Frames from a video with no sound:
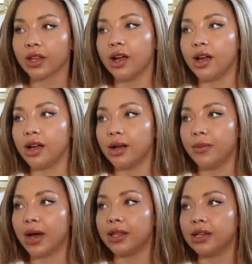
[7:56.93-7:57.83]
Um,
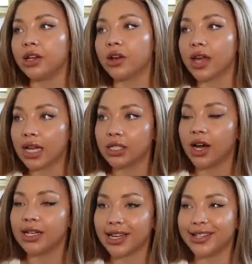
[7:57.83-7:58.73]
and you know that
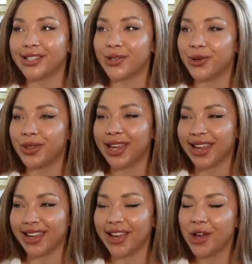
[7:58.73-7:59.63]
tied into
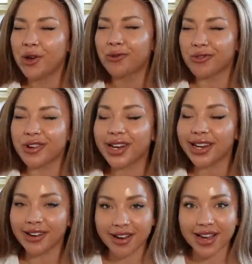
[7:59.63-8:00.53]
the
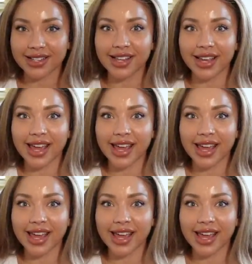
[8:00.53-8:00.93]
really nice like